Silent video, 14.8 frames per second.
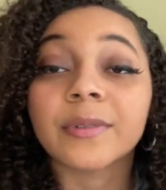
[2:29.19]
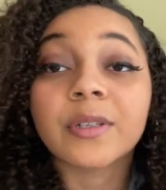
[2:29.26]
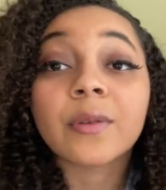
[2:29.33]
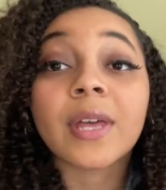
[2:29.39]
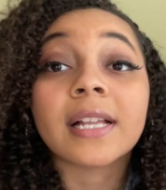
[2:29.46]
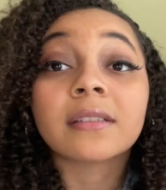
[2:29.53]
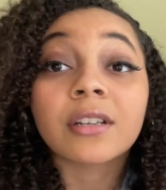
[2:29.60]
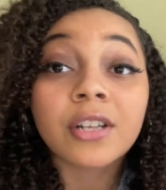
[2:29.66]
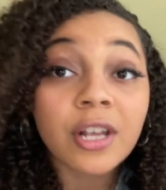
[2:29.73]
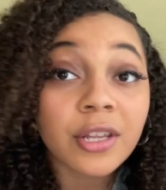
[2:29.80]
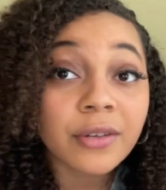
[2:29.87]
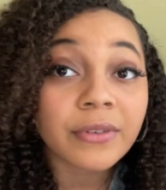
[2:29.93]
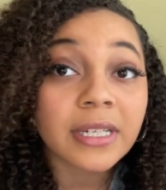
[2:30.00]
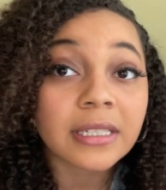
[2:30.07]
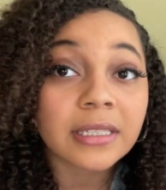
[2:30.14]
So that's
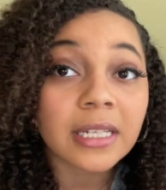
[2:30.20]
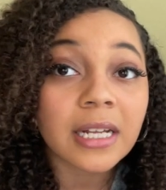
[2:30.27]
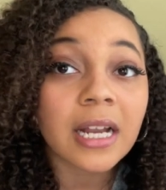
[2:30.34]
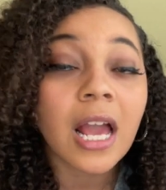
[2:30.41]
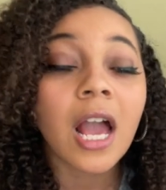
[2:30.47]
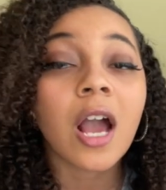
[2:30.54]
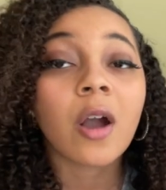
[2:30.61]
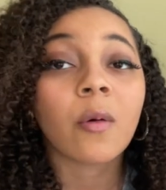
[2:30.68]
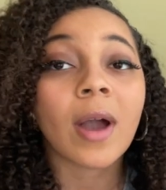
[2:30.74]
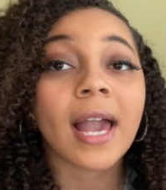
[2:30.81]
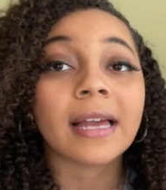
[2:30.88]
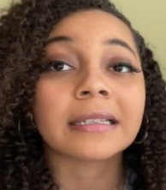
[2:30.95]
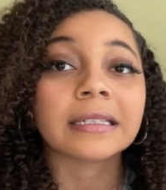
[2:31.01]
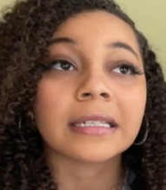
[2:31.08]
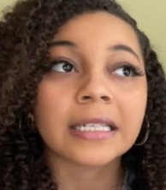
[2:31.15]
another reason
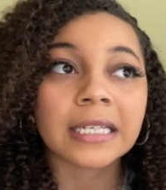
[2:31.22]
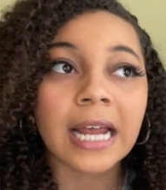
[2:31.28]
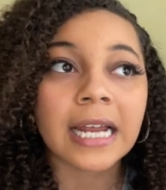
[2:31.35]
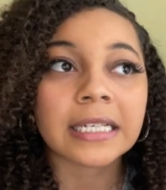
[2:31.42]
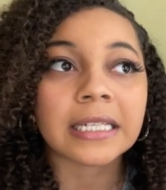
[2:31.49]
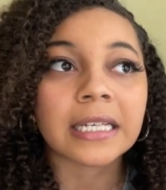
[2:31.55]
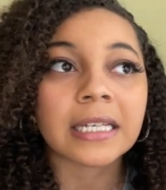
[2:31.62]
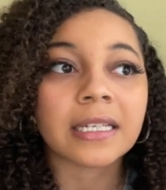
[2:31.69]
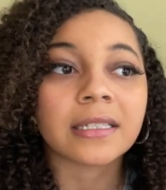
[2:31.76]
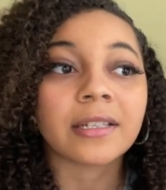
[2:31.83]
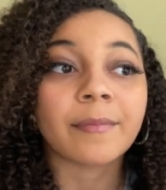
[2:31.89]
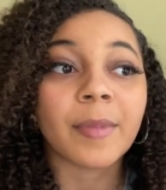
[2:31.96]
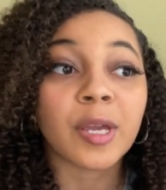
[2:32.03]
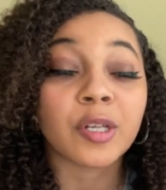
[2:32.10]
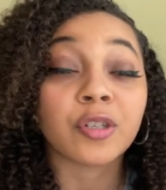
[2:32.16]
why it's a good idea
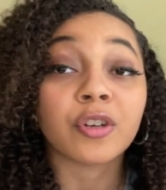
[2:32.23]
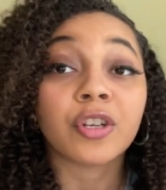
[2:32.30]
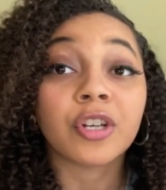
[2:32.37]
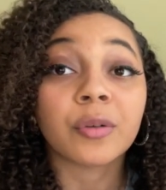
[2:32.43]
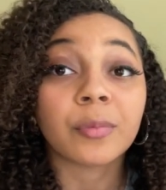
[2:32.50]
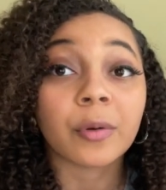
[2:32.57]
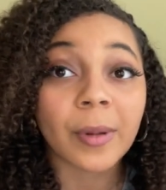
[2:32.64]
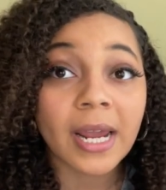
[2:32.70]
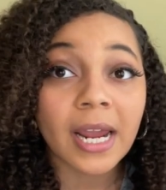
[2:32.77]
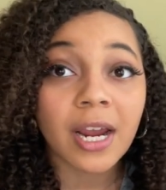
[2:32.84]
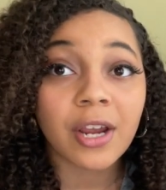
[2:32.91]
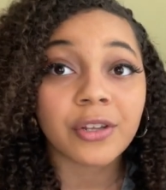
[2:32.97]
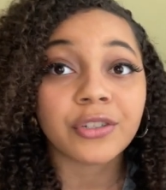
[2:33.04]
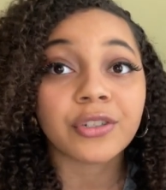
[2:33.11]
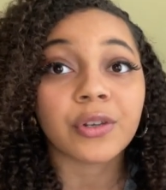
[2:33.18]
to make sure you're
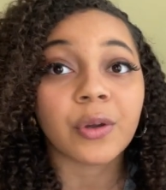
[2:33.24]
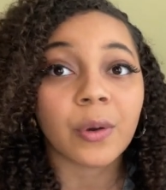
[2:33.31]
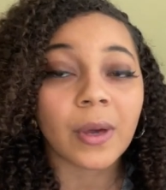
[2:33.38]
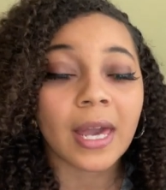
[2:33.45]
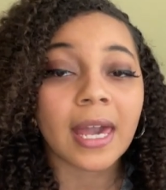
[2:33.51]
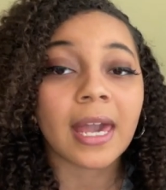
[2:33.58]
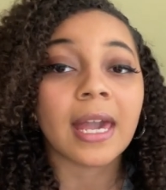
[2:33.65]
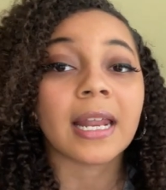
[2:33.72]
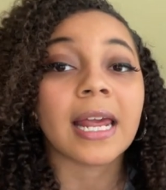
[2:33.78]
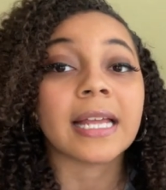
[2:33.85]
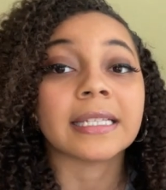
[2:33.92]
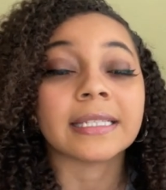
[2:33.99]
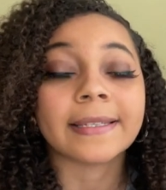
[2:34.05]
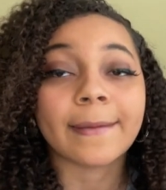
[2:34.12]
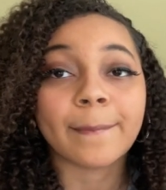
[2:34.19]
prepared to go ahead
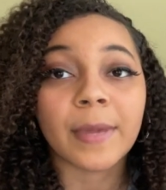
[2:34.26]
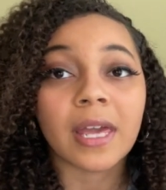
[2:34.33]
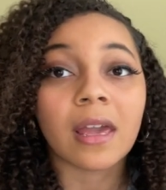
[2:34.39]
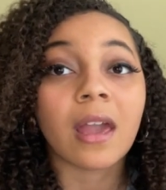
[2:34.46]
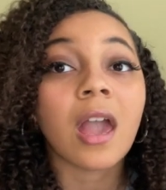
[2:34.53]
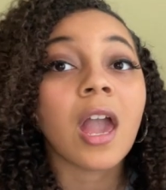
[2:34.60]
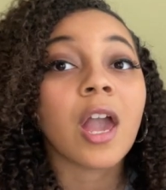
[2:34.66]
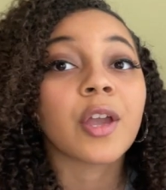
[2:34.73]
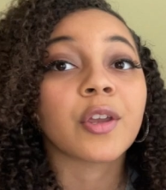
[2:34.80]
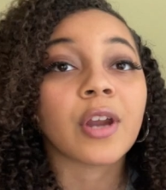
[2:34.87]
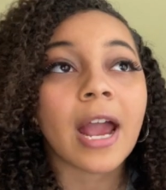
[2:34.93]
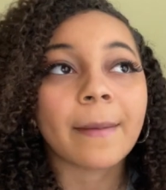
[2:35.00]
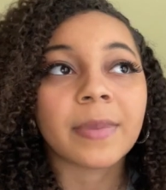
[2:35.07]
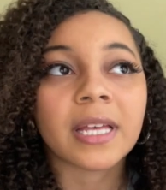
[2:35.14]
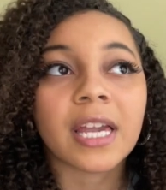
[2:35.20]
and submit your
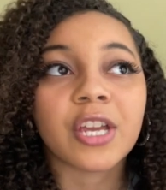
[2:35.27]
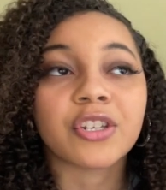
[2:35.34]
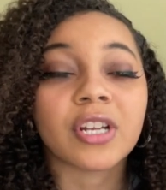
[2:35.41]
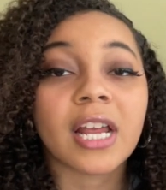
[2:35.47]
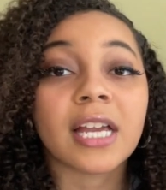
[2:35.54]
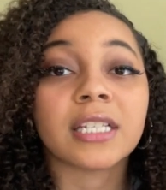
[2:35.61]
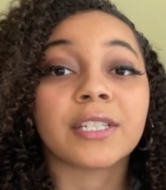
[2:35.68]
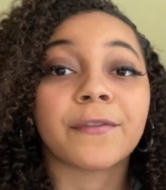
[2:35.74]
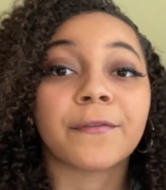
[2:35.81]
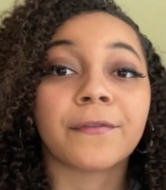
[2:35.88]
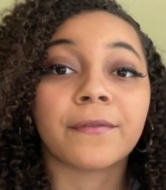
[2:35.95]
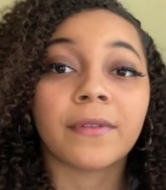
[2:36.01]
application as